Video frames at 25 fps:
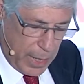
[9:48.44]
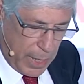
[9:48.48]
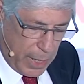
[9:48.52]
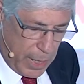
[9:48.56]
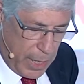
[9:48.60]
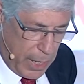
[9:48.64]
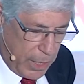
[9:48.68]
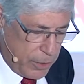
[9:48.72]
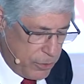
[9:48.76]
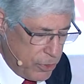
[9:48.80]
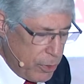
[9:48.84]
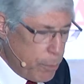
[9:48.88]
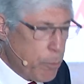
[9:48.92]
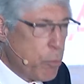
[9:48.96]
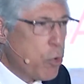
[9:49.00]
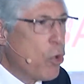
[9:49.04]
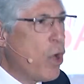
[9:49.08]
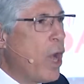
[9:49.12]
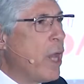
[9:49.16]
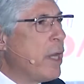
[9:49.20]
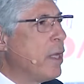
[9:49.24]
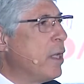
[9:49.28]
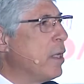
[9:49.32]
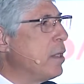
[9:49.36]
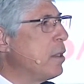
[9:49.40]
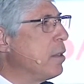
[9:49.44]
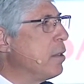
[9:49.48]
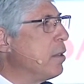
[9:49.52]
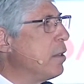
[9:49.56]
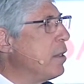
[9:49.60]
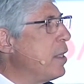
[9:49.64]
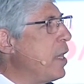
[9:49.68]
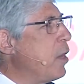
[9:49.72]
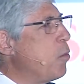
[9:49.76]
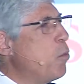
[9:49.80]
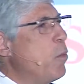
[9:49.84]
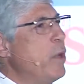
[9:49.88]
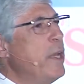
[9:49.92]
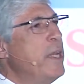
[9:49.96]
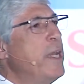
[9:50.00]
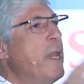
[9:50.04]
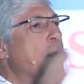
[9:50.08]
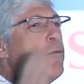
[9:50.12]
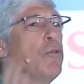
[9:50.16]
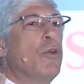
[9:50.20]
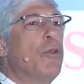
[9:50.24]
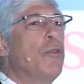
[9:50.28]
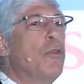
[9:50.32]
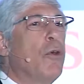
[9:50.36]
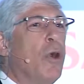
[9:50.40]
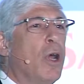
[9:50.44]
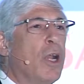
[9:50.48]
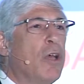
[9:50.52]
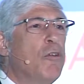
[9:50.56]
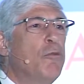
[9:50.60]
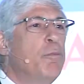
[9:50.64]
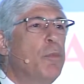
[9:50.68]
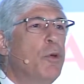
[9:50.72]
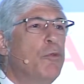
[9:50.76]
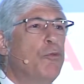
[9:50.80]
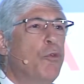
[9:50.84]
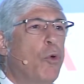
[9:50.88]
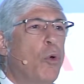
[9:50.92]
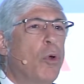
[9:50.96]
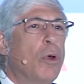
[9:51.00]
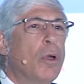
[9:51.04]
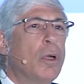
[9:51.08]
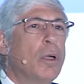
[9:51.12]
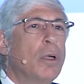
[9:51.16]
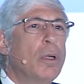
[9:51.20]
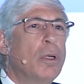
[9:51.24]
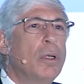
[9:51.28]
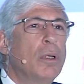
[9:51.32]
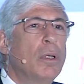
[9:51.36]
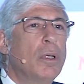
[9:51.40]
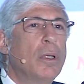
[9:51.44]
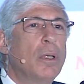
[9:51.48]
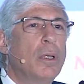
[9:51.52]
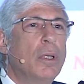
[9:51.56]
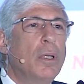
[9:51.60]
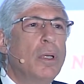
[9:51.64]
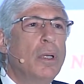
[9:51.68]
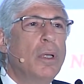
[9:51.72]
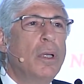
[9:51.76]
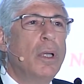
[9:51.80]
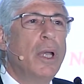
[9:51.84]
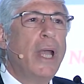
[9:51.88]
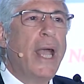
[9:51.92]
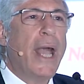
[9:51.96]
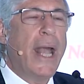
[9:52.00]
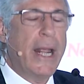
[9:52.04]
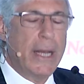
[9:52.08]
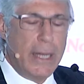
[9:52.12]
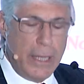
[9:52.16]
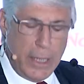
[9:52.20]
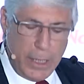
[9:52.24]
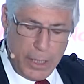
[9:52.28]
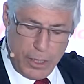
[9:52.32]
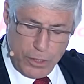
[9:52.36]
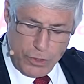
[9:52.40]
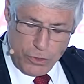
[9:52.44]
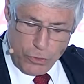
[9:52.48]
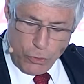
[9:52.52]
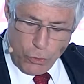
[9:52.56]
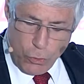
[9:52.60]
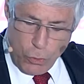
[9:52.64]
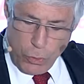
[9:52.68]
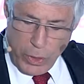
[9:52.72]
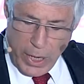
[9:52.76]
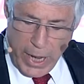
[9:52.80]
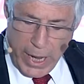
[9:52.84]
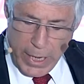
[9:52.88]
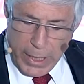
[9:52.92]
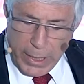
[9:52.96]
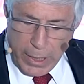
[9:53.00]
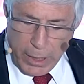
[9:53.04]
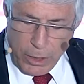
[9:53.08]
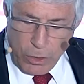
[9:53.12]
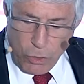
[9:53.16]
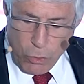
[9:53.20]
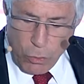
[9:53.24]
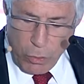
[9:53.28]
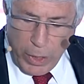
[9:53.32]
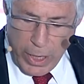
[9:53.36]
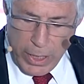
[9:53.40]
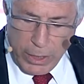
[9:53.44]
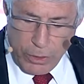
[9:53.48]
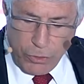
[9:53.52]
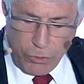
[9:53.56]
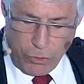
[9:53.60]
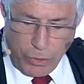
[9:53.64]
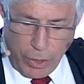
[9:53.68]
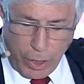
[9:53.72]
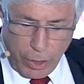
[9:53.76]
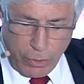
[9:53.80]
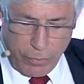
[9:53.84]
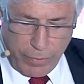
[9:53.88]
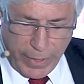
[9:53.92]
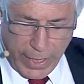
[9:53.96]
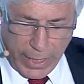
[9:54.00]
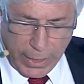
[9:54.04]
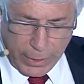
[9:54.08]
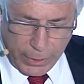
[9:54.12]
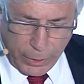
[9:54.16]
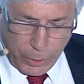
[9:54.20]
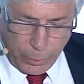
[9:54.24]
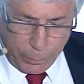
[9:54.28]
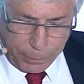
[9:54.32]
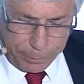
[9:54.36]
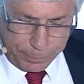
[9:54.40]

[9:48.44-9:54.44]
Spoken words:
It's a product that we never thought of before, and it is creating great shared value.